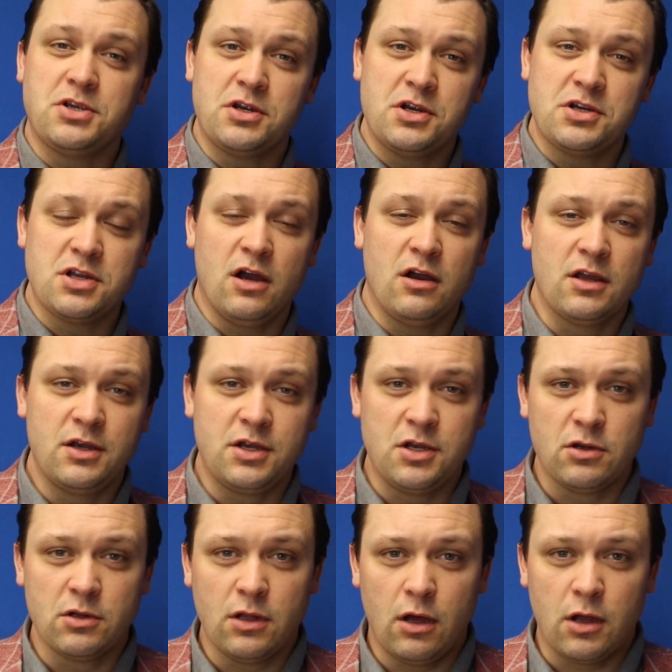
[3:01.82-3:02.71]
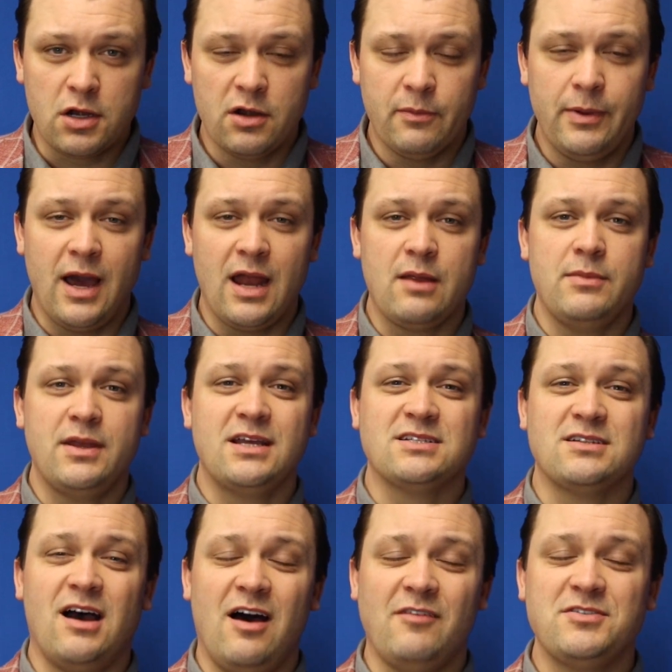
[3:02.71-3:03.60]
sure you're talking to your lawyer about it,
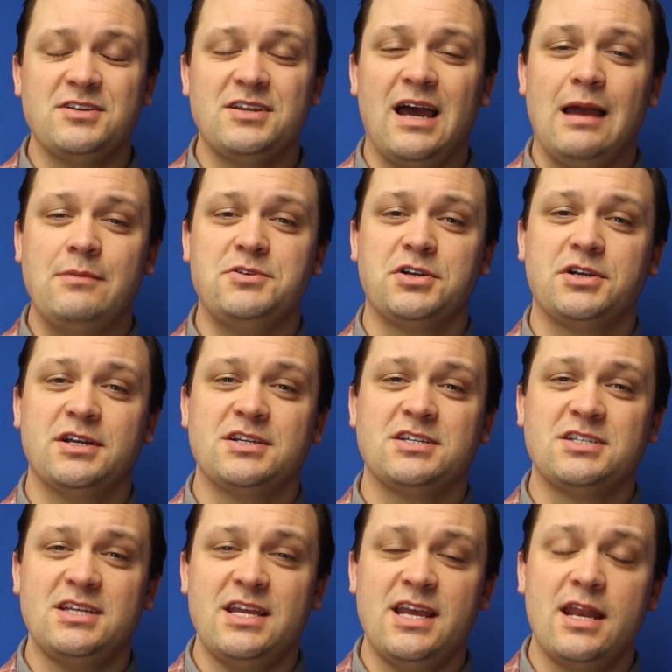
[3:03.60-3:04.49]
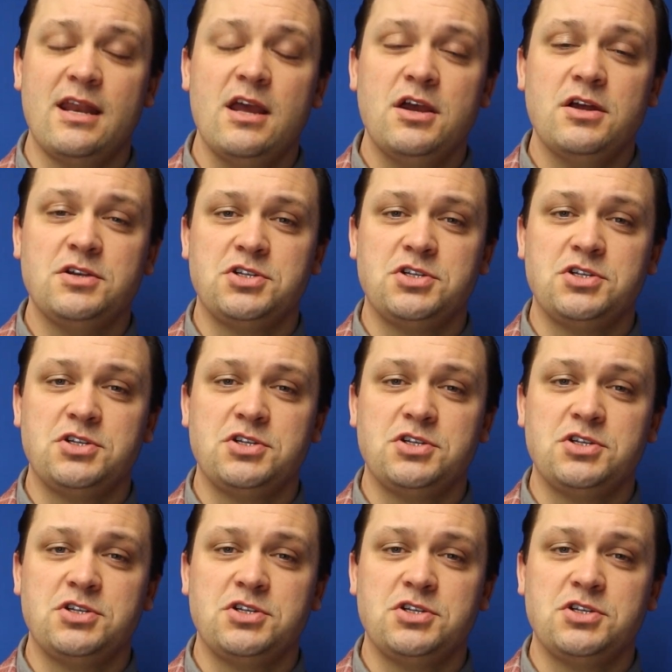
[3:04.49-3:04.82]
because oftentimes you're going to see it